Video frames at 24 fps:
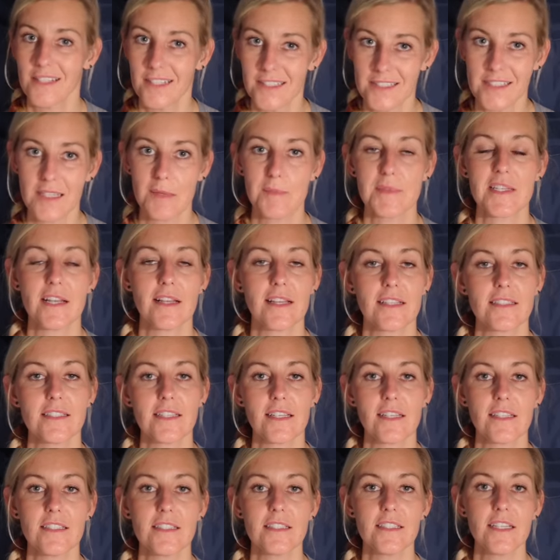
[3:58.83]
it seems like it's
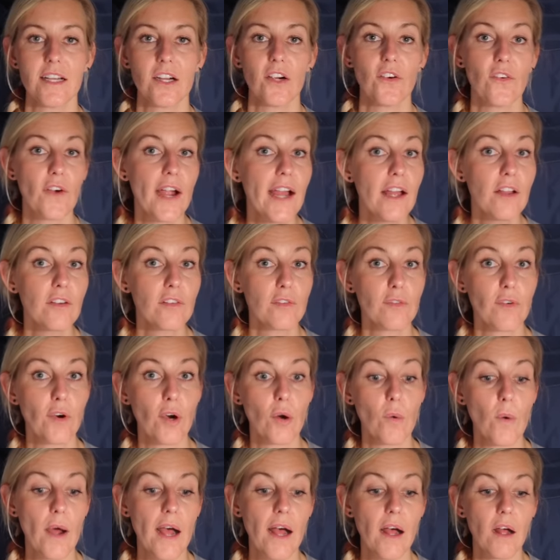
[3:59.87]
gonna stick around for
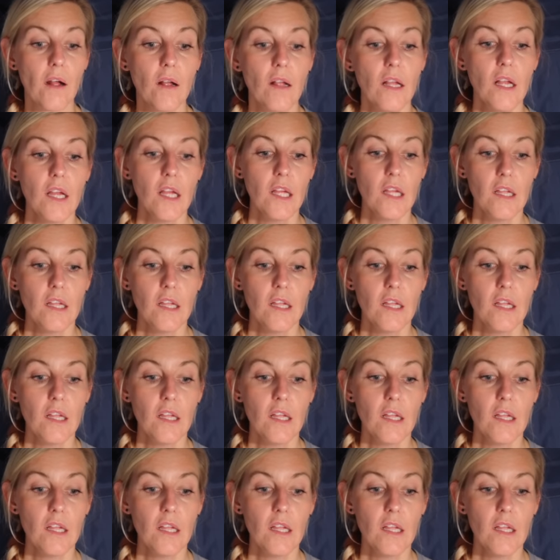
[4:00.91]
a while,